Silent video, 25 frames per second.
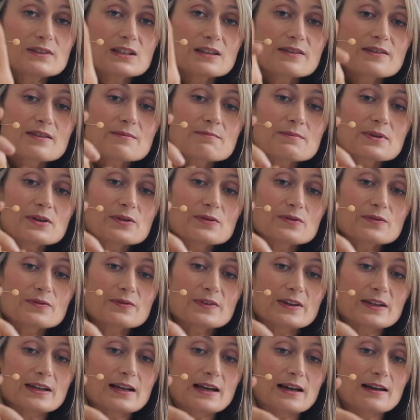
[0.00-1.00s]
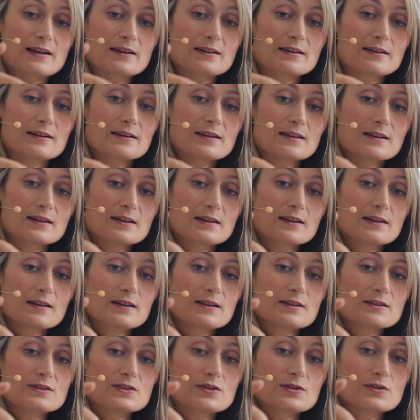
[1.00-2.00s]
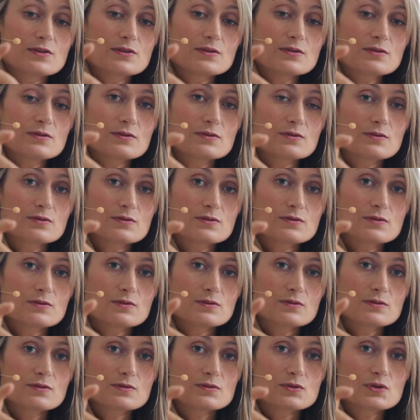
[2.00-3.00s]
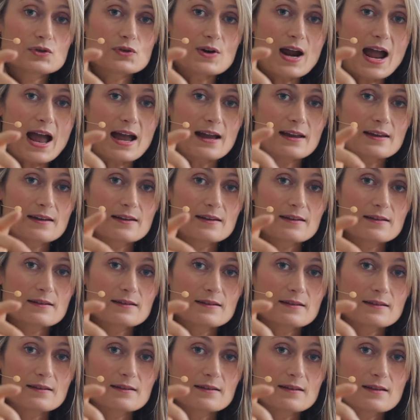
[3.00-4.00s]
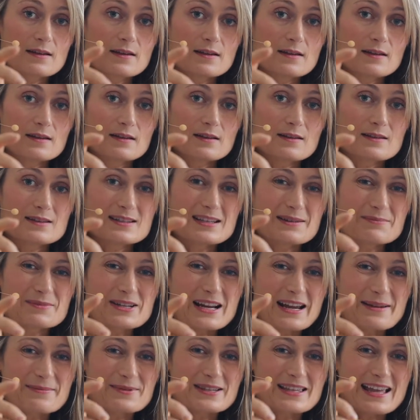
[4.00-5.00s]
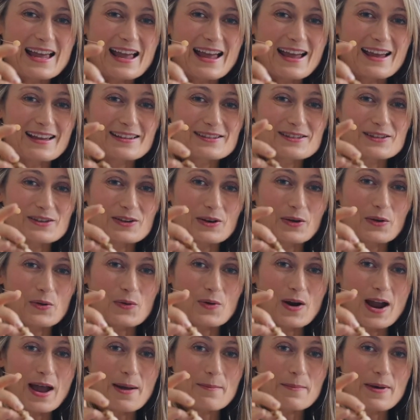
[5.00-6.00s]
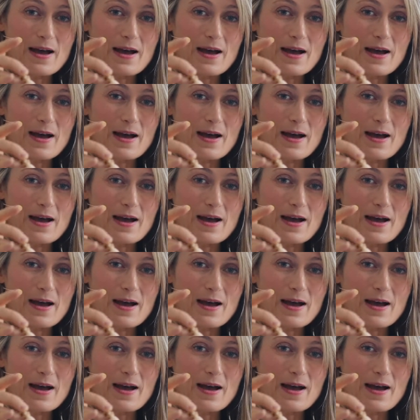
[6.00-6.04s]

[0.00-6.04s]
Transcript: the middle finger to track. Sometimes the hands can cramp